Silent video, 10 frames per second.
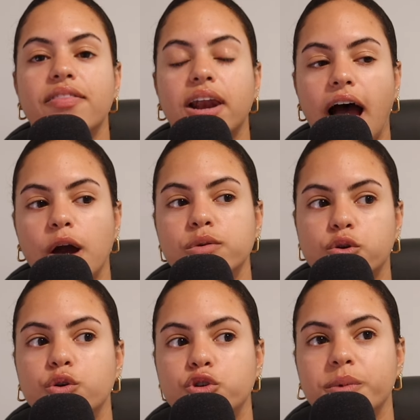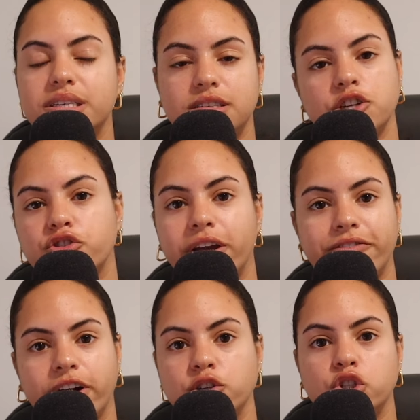that I was going to make such great
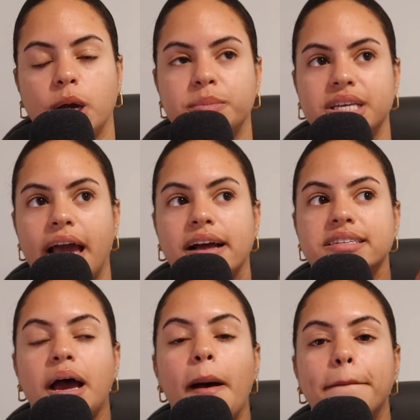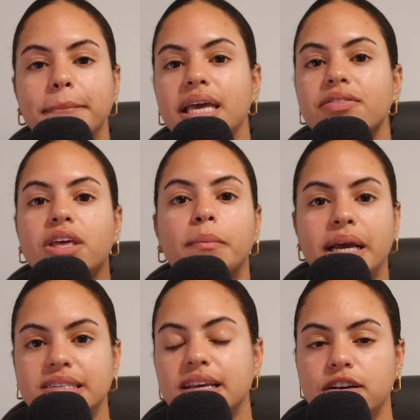friendships and meet the
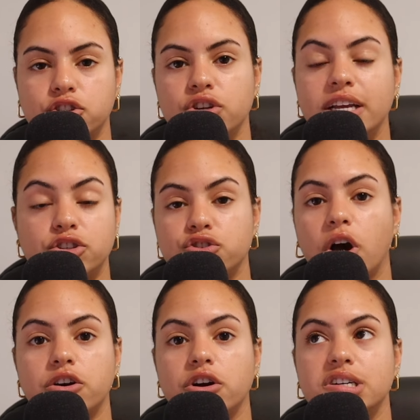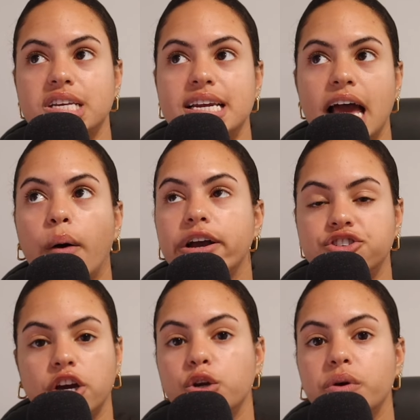amazing instructors. And now I
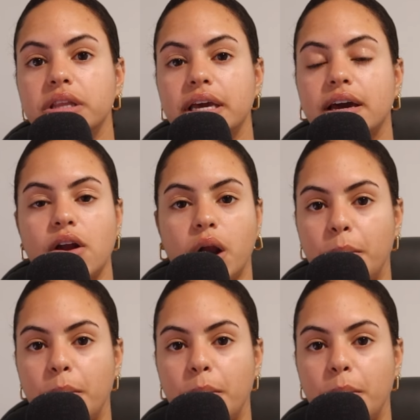genuinely cannot